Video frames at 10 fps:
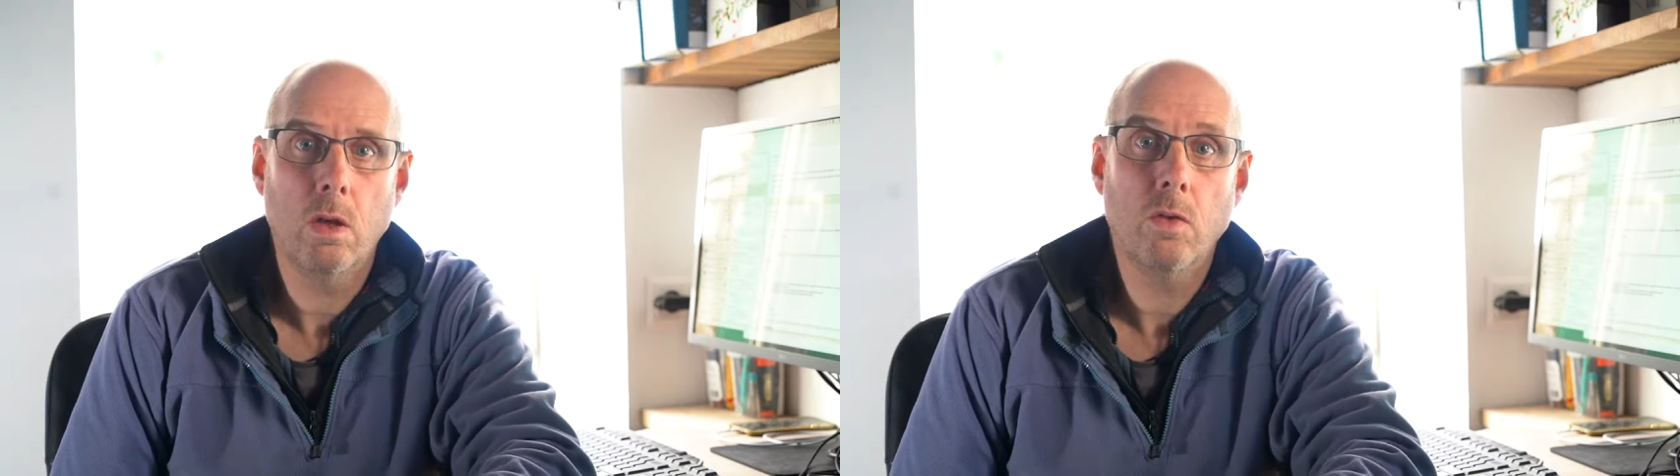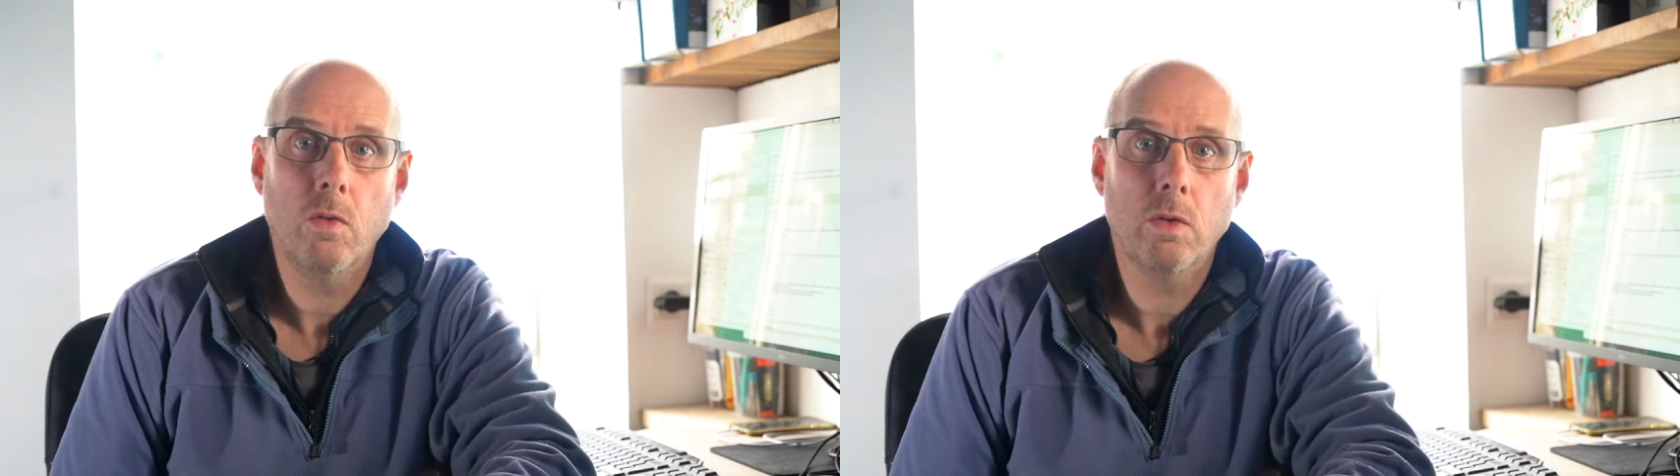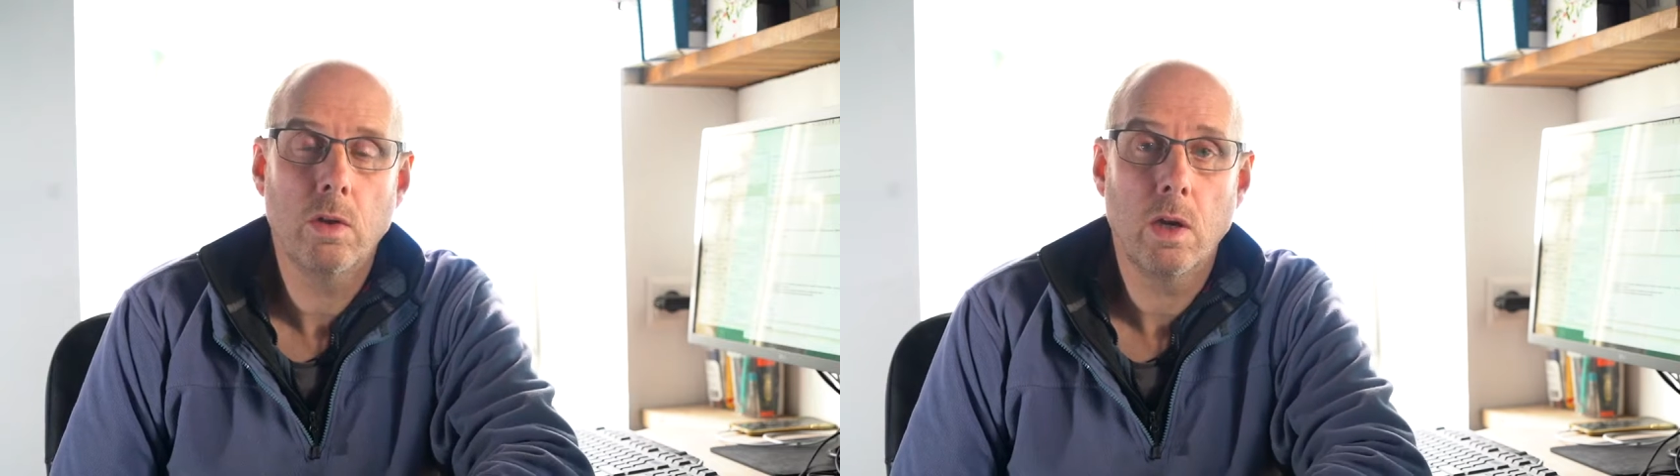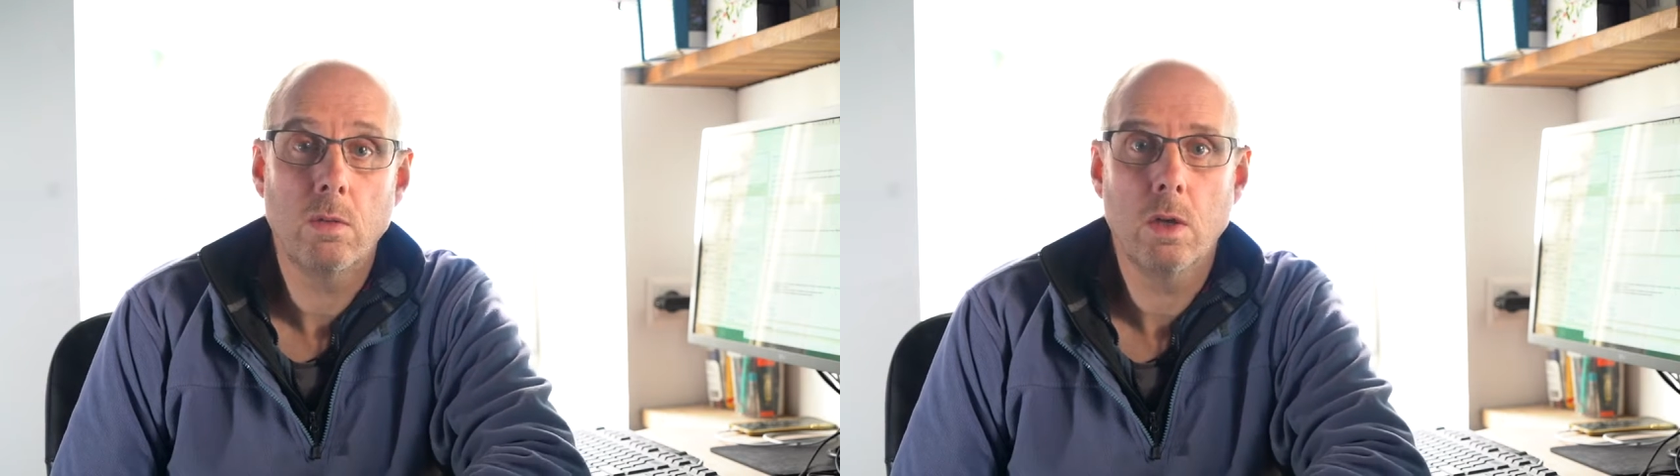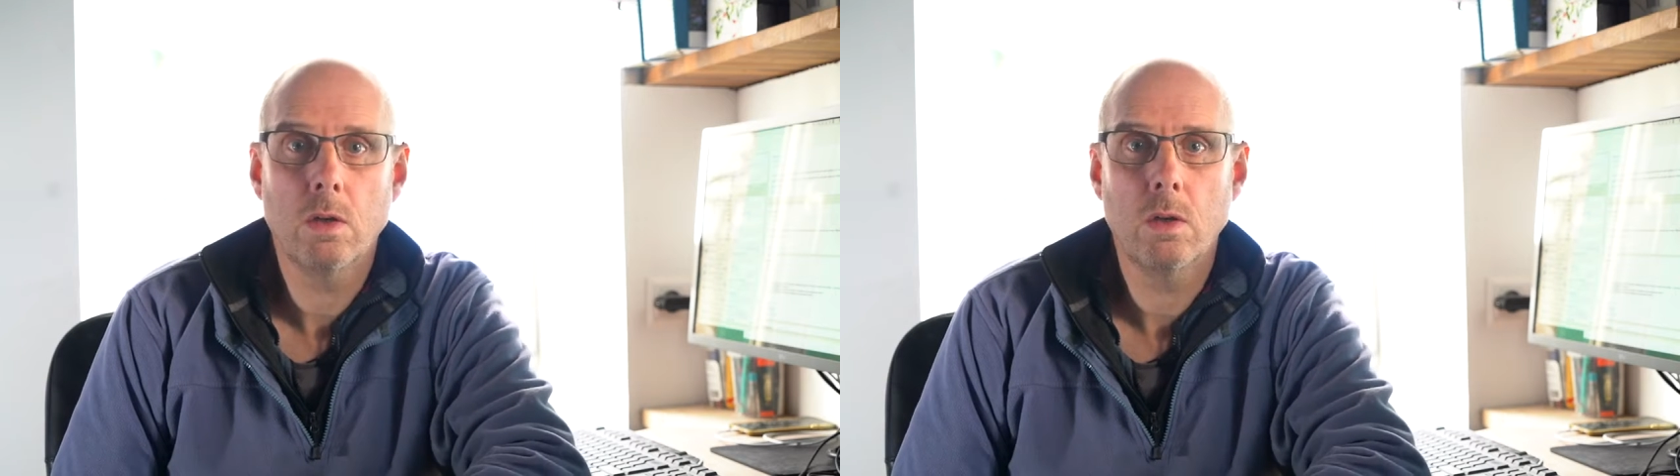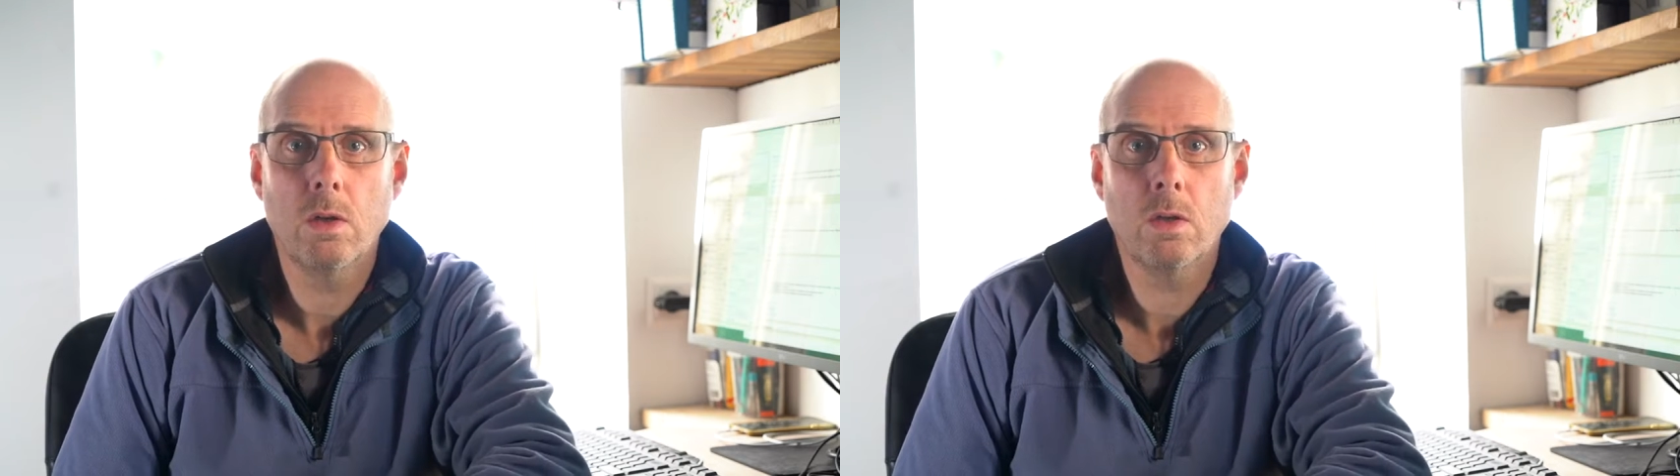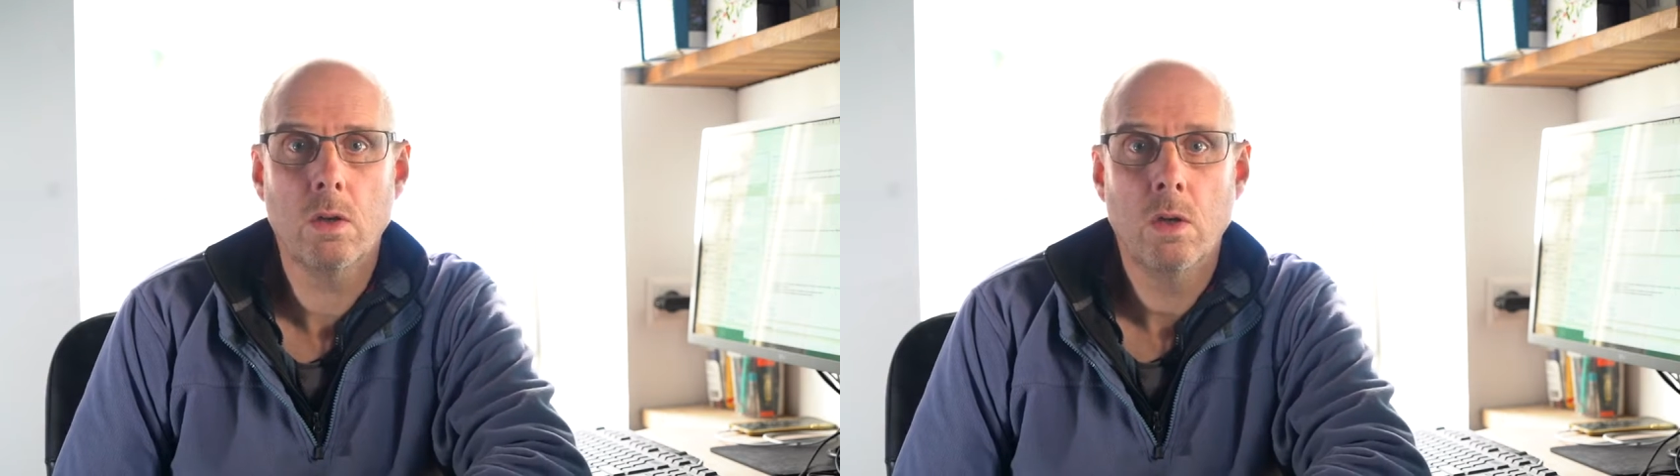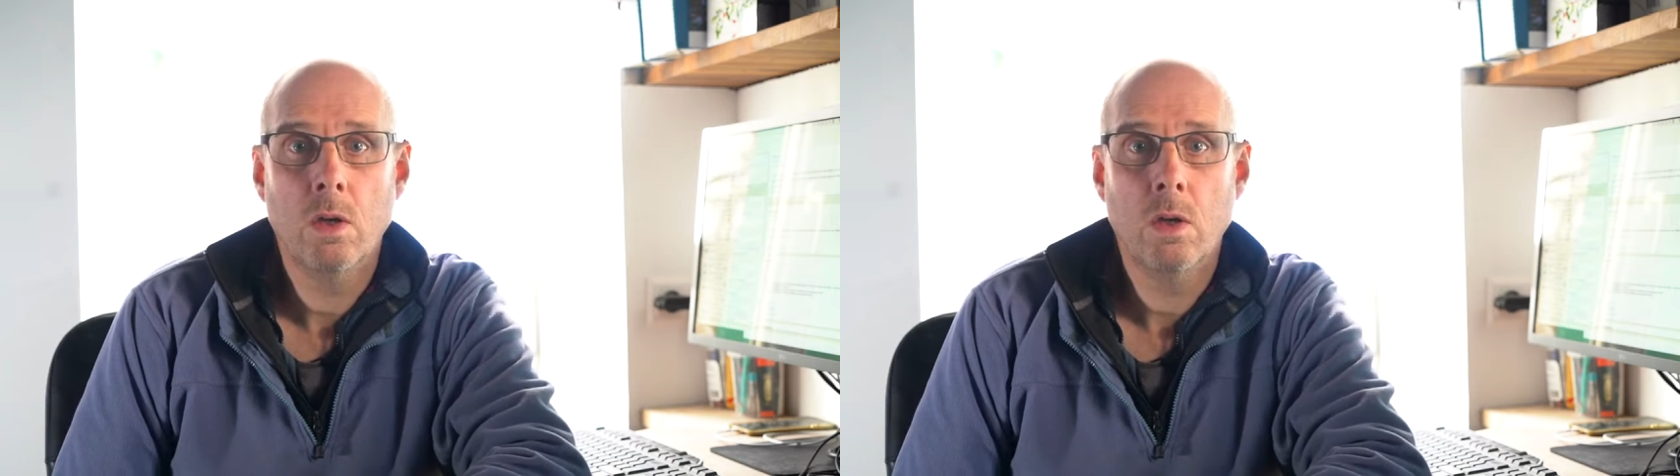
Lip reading: interval type sessions